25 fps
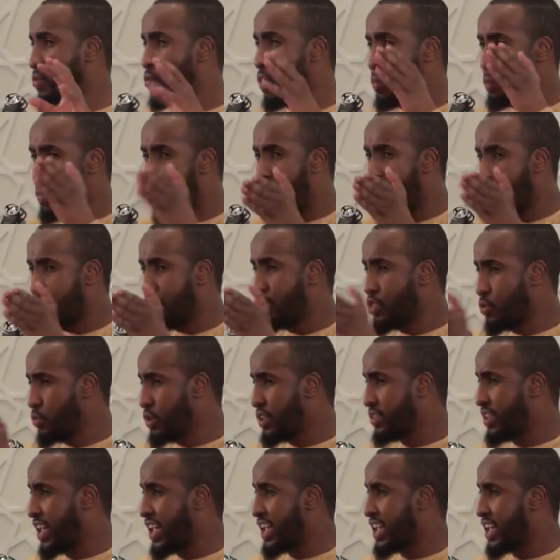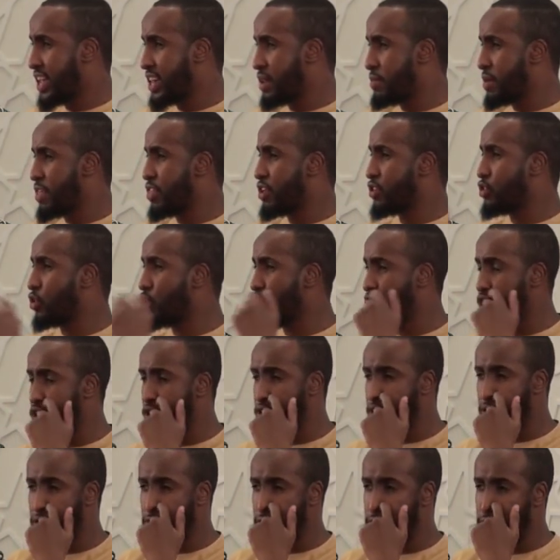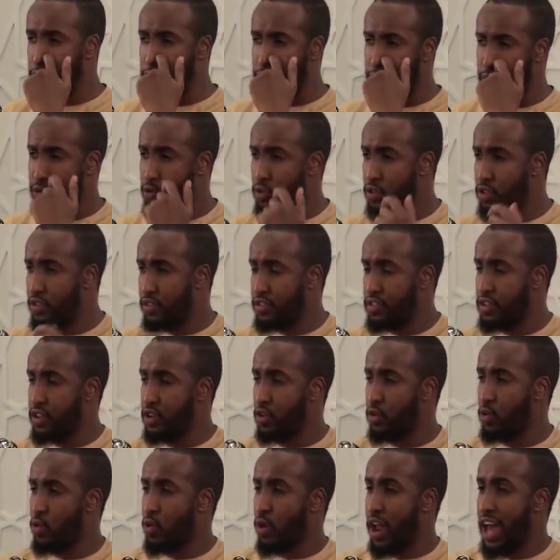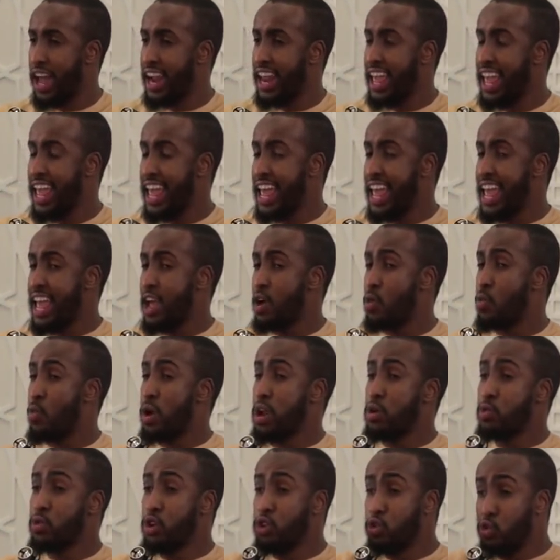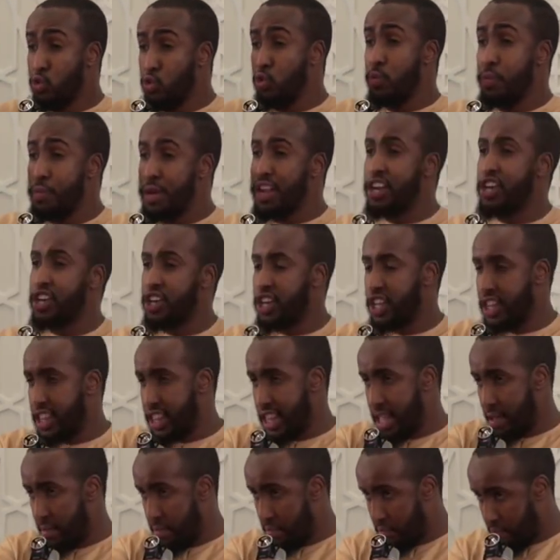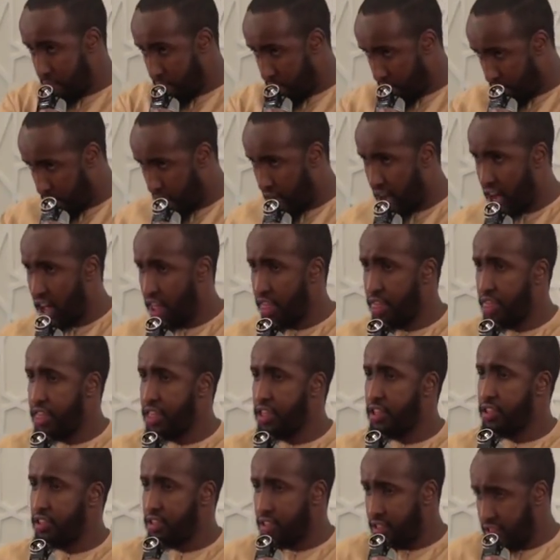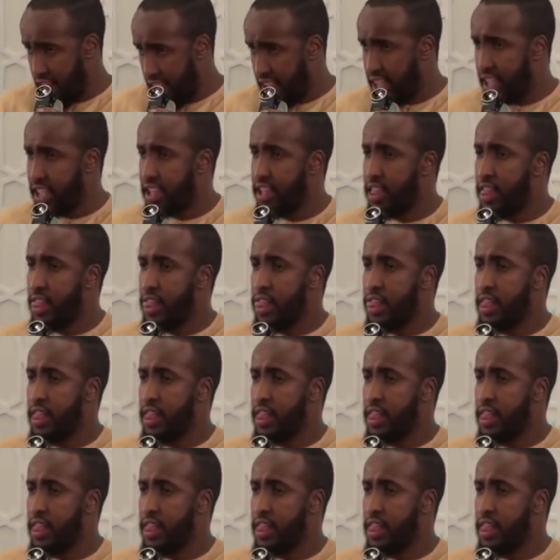What path do we take and the methodology to do tafsir of the Quran? When we do mention the path to take